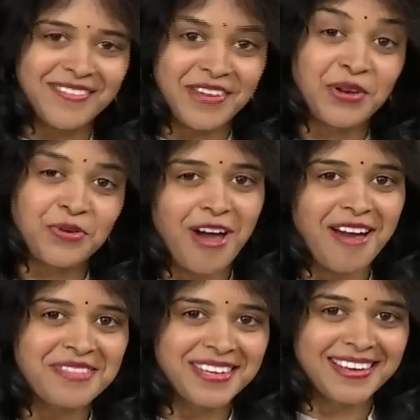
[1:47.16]
when you
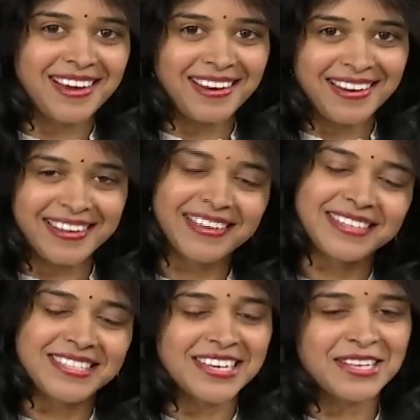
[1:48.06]
have that garlic it
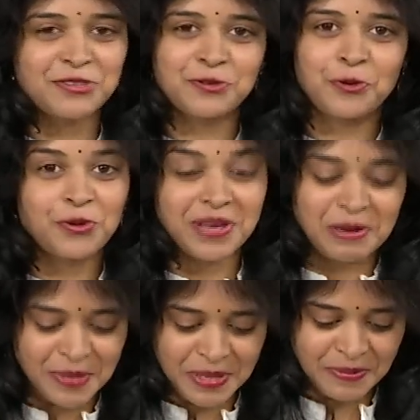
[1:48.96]
tastes so
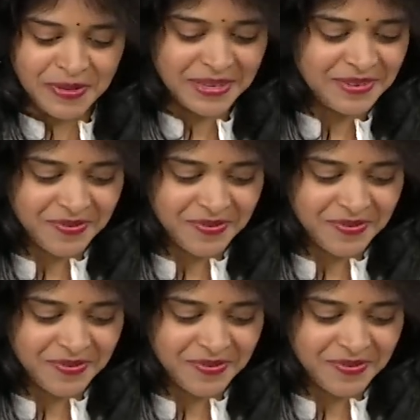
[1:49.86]
yummy yummy